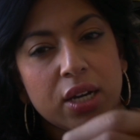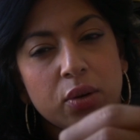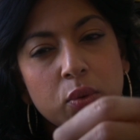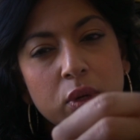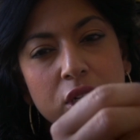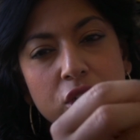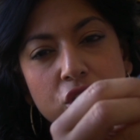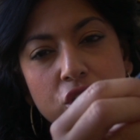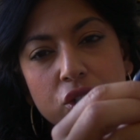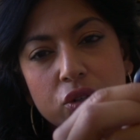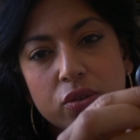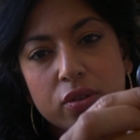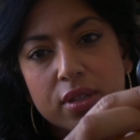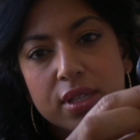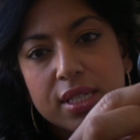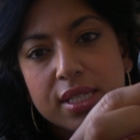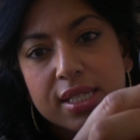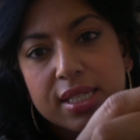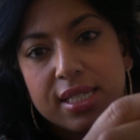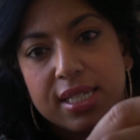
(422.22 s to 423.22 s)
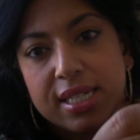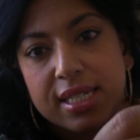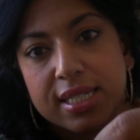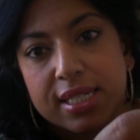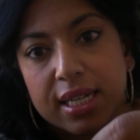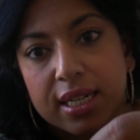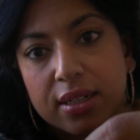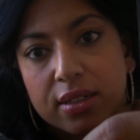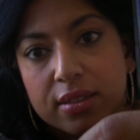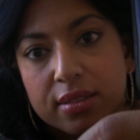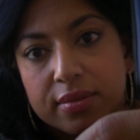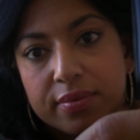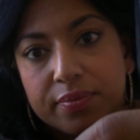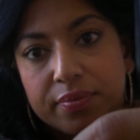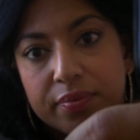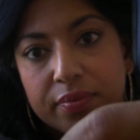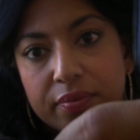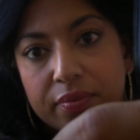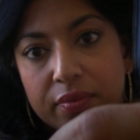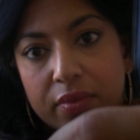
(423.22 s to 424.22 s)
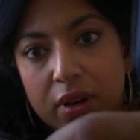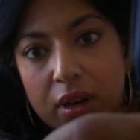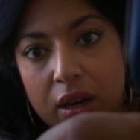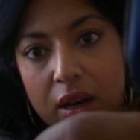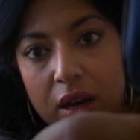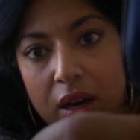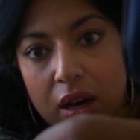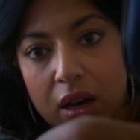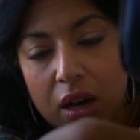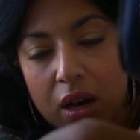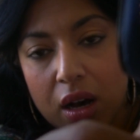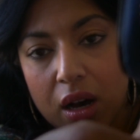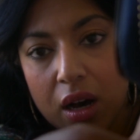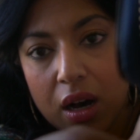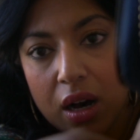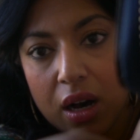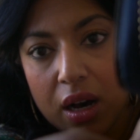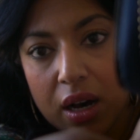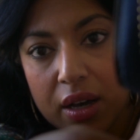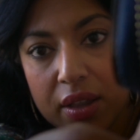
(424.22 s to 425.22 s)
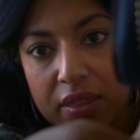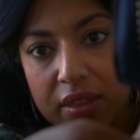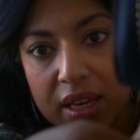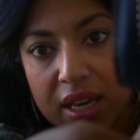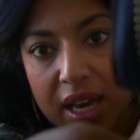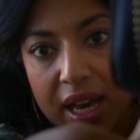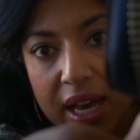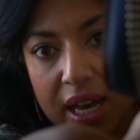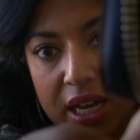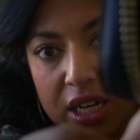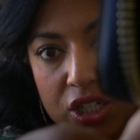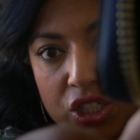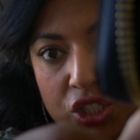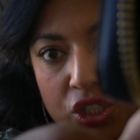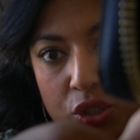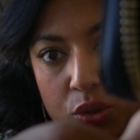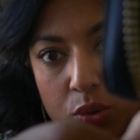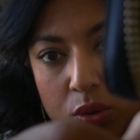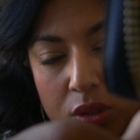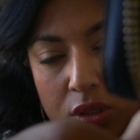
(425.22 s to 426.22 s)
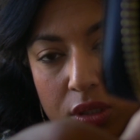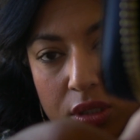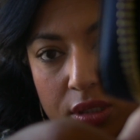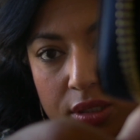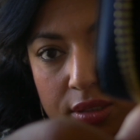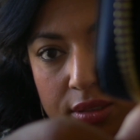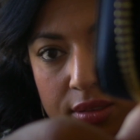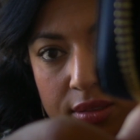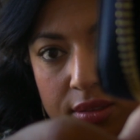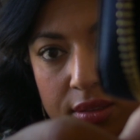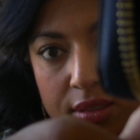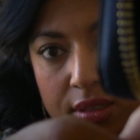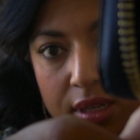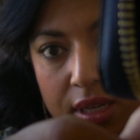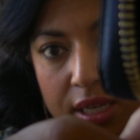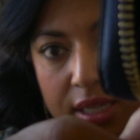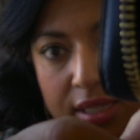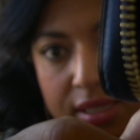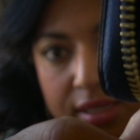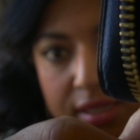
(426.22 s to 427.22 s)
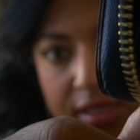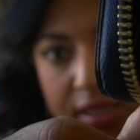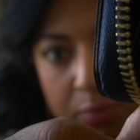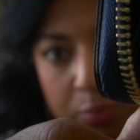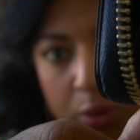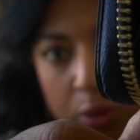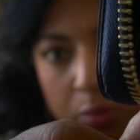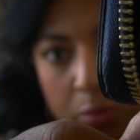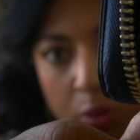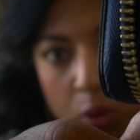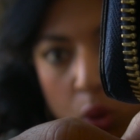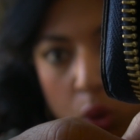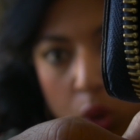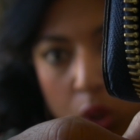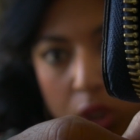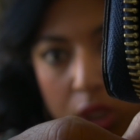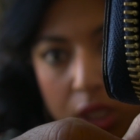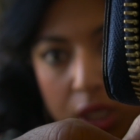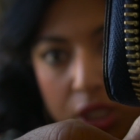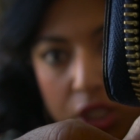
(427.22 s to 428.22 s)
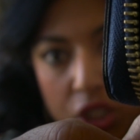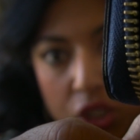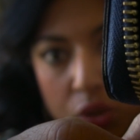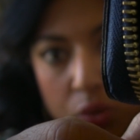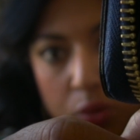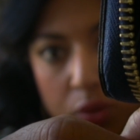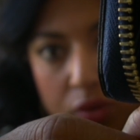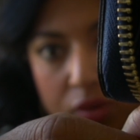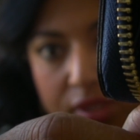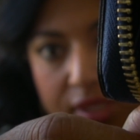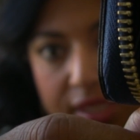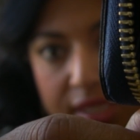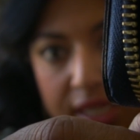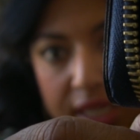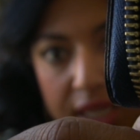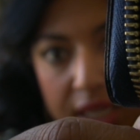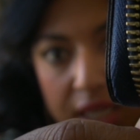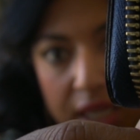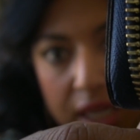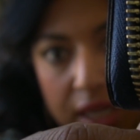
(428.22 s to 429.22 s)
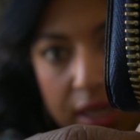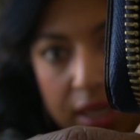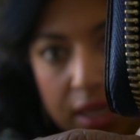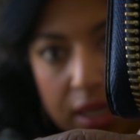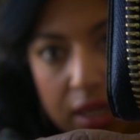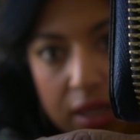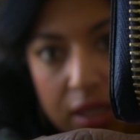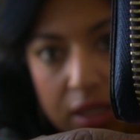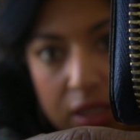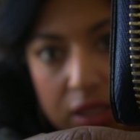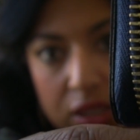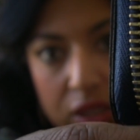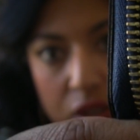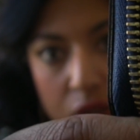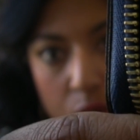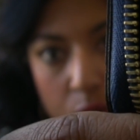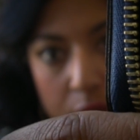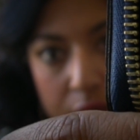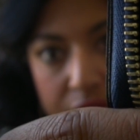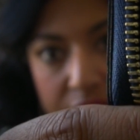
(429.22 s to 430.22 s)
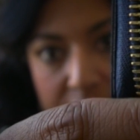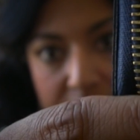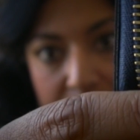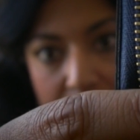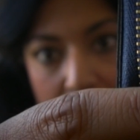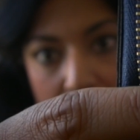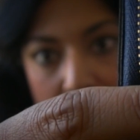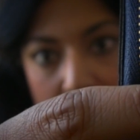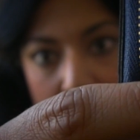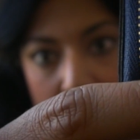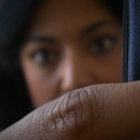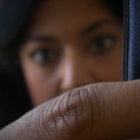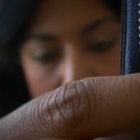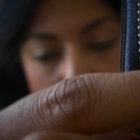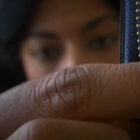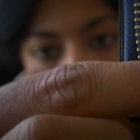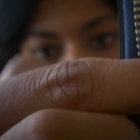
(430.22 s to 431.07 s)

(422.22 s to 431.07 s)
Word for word: I want to show you this detail. On the actual zipper pull, you will see Louis Vuitton